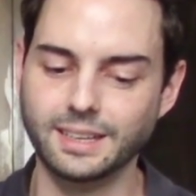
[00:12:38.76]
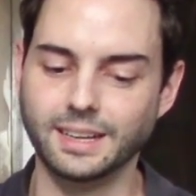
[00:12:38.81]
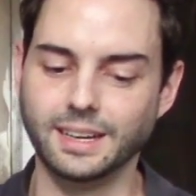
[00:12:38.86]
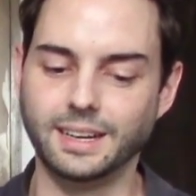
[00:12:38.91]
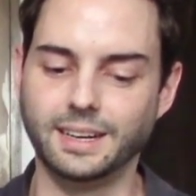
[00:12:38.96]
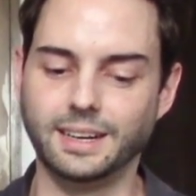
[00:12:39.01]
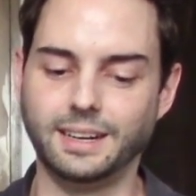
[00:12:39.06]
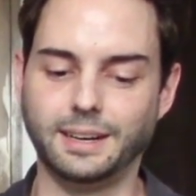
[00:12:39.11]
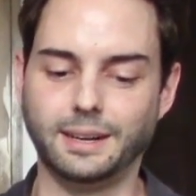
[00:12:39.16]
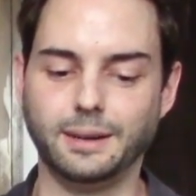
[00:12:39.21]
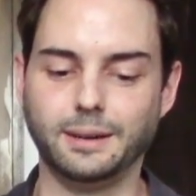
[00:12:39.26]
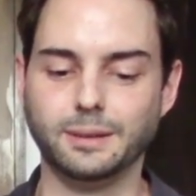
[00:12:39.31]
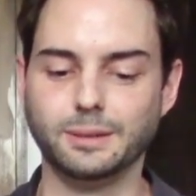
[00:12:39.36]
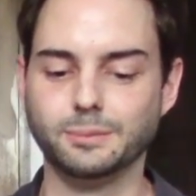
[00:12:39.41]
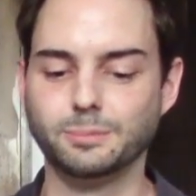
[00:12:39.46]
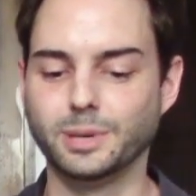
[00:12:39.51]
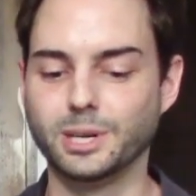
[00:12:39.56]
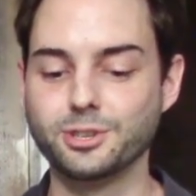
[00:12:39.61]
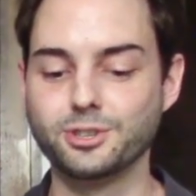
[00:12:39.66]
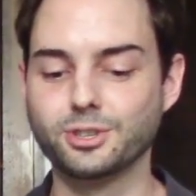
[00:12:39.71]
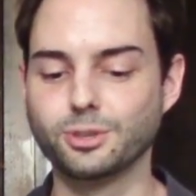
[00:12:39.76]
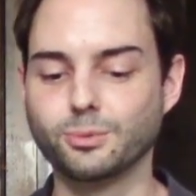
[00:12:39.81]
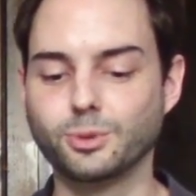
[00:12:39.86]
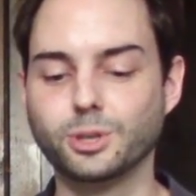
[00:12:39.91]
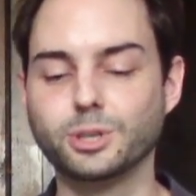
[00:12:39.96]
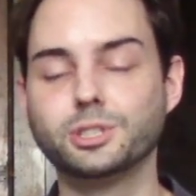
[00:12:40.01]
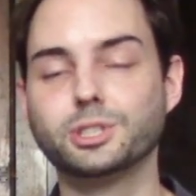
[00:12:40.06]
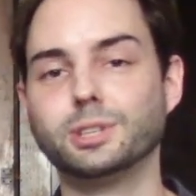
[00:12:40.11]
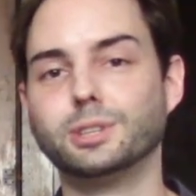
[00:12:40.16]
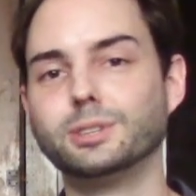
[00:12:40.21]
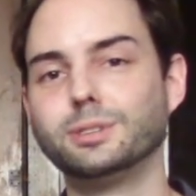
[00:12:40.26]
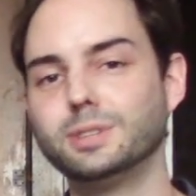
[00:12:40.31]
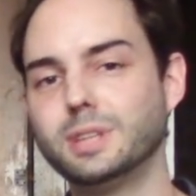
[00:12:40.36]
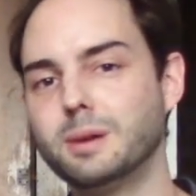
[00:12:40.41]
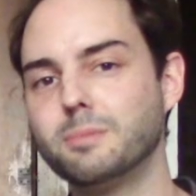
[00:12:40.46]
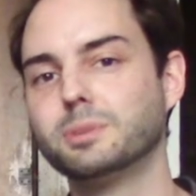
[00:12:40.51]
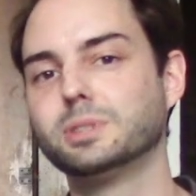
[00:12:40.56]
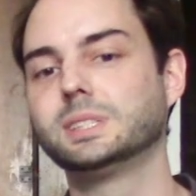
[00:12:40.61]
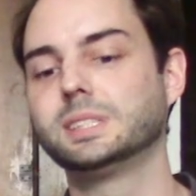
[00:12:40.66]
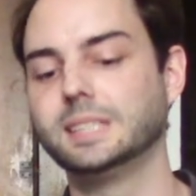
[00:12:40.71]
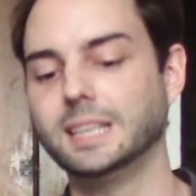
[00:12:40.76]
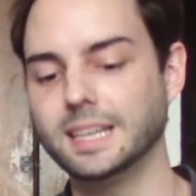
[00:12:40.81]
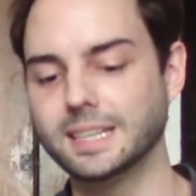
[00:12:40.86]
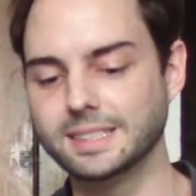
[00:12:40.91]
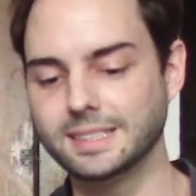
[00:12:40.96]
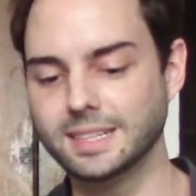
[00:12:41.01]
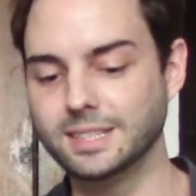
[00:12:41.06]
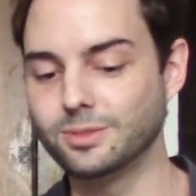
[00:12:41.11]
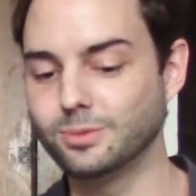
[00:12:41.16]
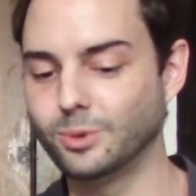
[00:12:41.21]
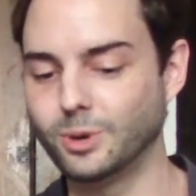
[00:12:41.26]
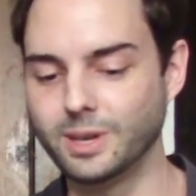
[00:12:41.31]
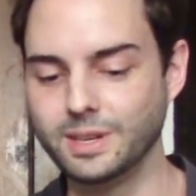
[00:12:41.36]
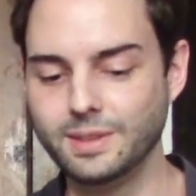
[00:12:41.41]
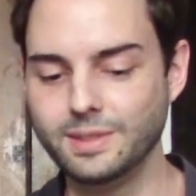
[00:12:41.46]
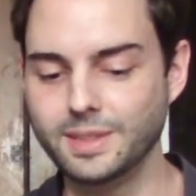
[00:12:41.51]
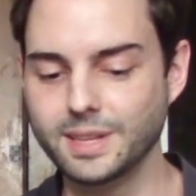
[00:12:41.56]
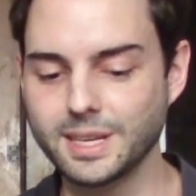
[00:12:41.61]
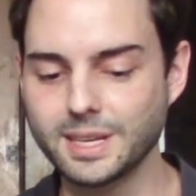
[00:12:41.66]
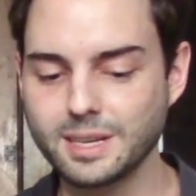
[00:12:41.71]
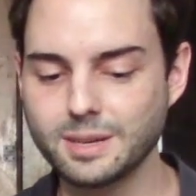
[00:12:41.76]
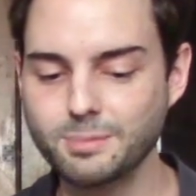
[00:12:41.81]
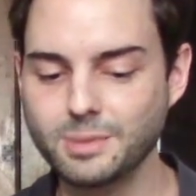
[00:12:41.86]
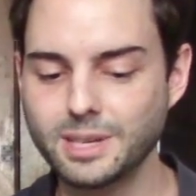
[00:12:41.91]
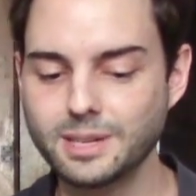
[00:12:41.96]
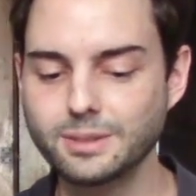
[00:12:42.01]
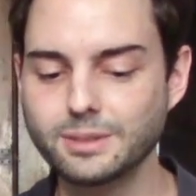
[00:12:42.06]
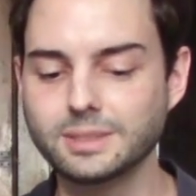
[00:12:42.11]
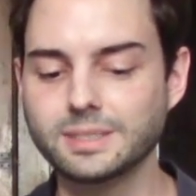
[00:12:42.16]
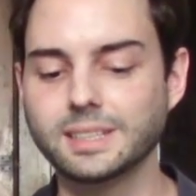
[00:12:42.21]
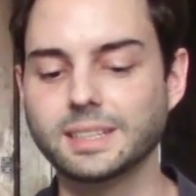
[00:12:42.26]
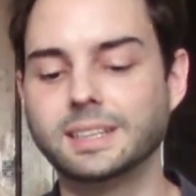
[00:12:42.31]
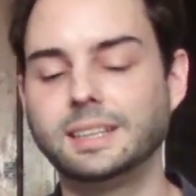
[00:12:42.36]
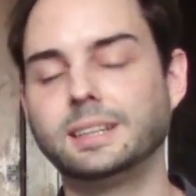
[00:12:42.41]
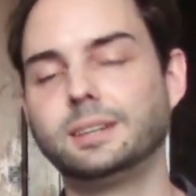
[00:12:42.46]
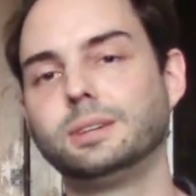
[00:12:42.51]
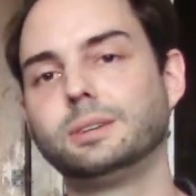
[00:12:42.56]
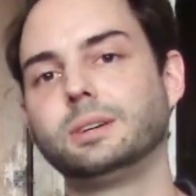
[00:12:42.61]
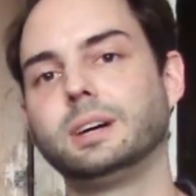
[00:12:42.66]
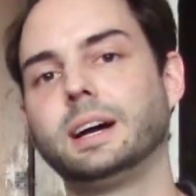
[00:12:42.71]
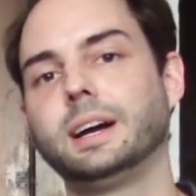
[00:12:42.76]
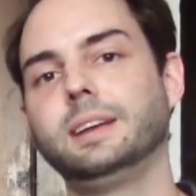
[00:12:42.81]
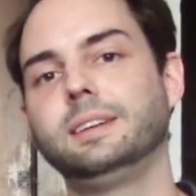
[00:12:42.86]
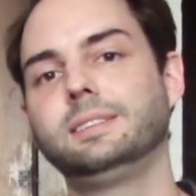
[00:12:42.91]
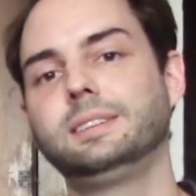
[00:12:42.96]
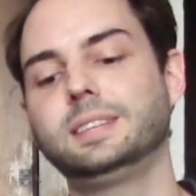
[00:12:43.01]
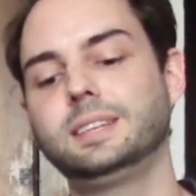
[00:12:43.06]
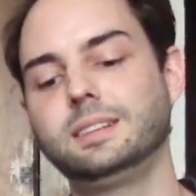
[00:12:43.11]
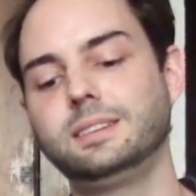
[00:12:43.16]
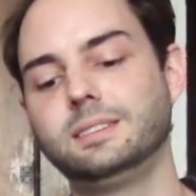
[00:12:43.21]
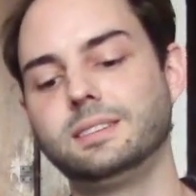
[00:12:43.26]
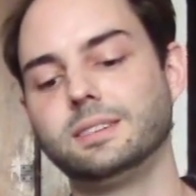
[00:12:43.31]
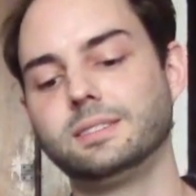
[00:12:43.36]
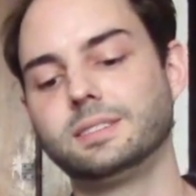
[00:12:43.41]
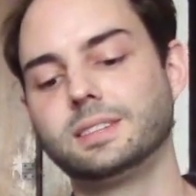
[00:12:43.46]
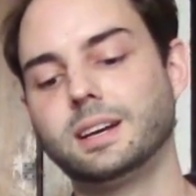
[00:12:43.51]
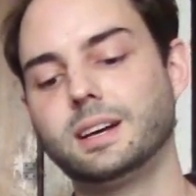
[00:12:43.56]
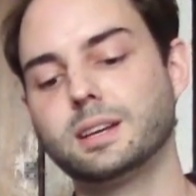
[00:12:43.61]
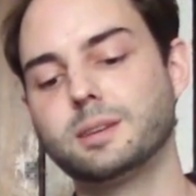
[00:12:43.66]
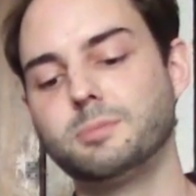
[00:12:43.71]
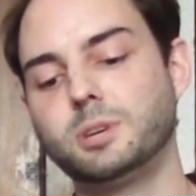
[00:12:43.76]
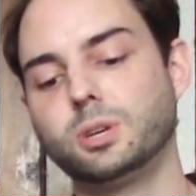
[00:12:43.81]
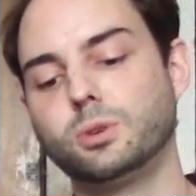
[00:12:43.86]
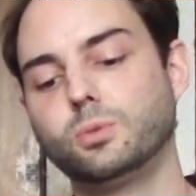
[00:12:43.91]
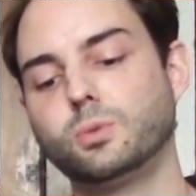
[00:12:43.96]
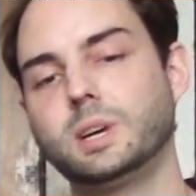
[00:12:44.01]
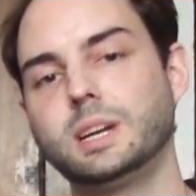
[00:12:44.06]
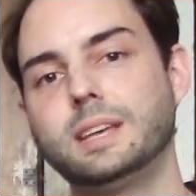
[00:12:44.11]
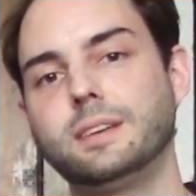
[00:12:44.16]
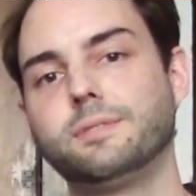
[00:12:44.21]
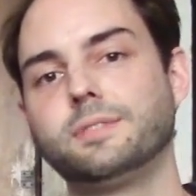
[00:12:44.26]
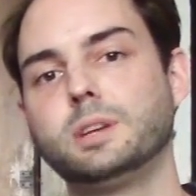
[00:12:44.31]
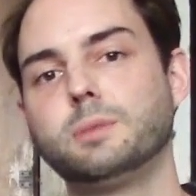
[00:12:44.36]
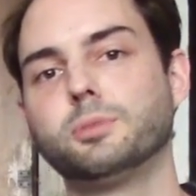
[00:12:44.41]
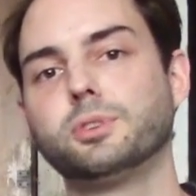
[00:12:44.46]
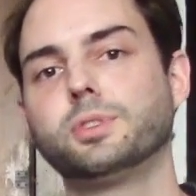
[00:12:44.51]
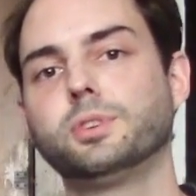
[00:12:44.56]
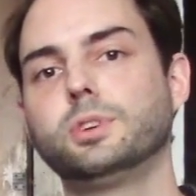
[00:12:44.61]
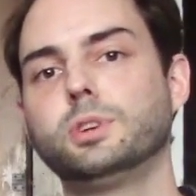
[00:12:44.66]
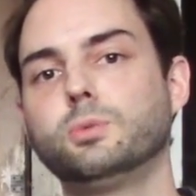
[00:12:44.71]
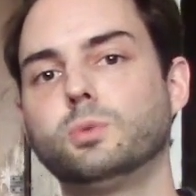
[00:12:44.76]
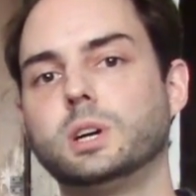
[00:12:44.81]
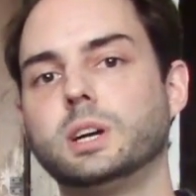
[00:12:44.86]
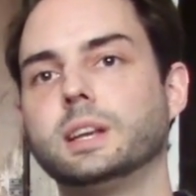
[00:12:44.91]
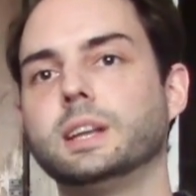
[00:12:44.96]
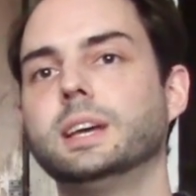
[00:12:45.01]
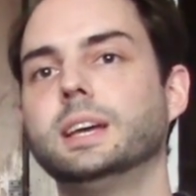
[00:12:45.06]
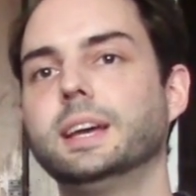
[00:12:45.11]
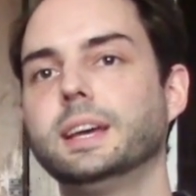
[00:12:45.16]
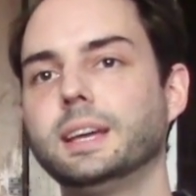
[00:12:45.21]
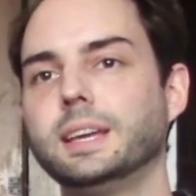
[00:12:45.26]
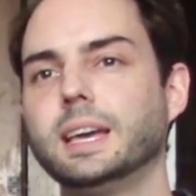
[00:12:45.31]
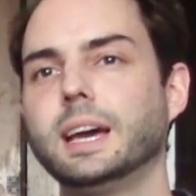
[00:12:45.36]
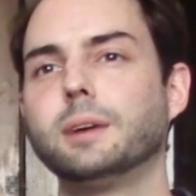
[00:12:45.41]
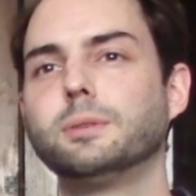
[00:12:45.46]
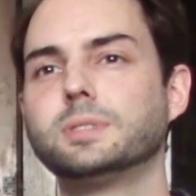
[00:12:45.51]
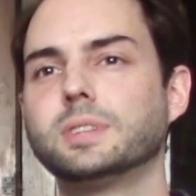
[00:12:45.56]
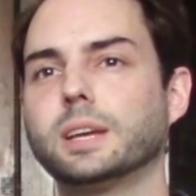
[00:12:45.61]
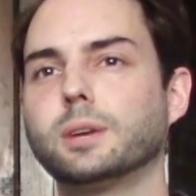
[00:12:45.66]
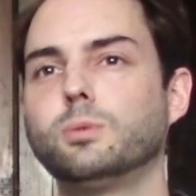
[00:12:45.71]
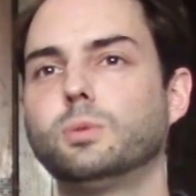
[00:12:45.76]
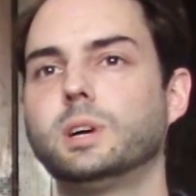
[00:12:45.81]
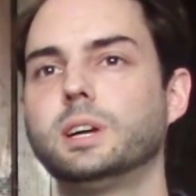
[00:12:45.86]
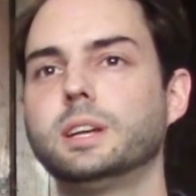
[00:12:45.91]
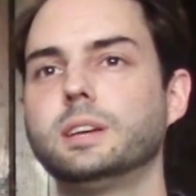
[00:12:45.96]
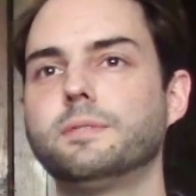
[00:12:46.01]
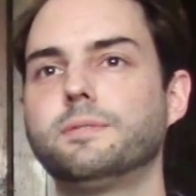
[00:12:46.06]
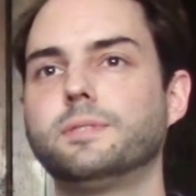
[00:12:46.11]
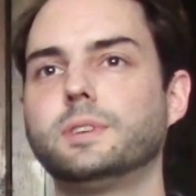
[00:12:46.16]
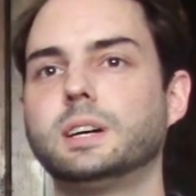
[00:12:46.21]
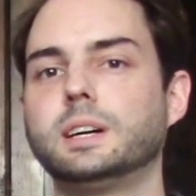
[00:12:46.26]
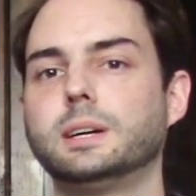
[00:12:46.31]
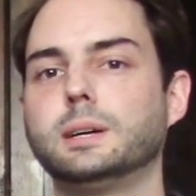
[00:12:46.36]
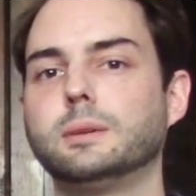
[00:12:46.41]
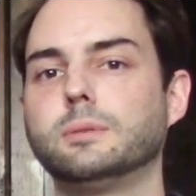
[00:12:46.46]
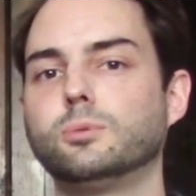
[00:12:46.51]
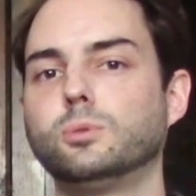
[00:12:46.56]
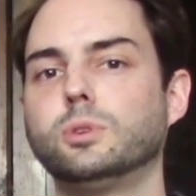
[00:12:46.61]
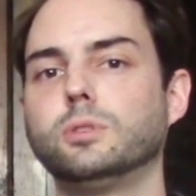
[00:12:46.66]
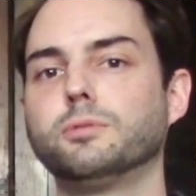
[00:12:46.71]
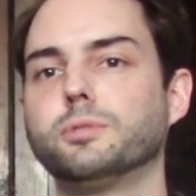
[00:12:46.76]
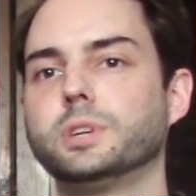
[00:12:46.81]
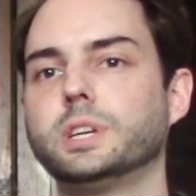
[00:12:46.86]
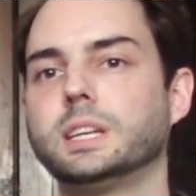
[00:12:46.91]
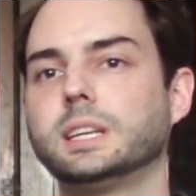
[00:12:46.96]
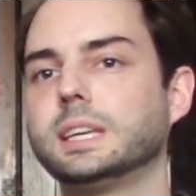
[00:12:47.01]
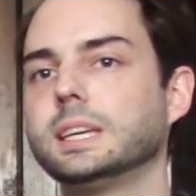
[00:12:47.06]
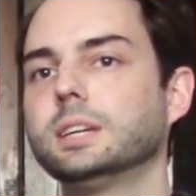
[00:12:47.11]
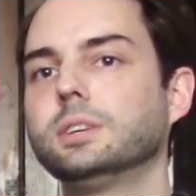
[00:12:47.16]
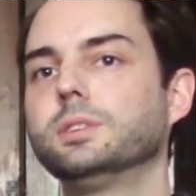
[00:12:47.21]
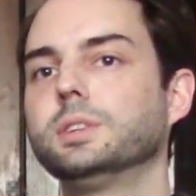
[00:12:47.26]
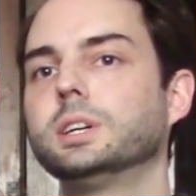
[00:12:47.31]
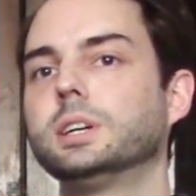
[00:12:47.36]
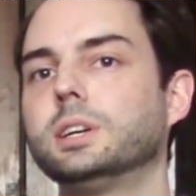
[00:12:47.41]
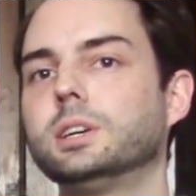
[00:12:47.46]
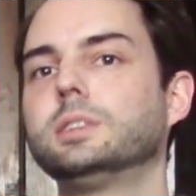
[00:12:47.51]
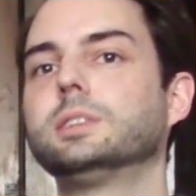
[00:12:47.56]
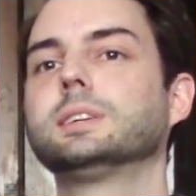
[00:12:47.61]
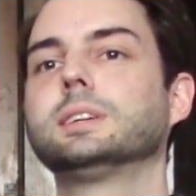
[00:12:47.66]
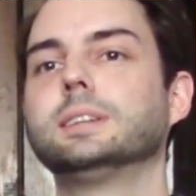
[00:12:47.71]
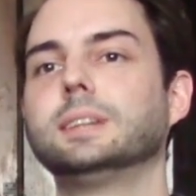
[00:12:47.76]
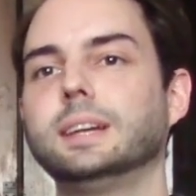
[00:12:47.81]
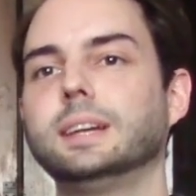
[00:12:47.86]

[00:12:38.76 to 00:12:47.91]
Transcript: Punisher War Journal number 6 is one to think about. I did talk about What If number 31. Yeah, it was like, what if Wolverine killed the Hulk?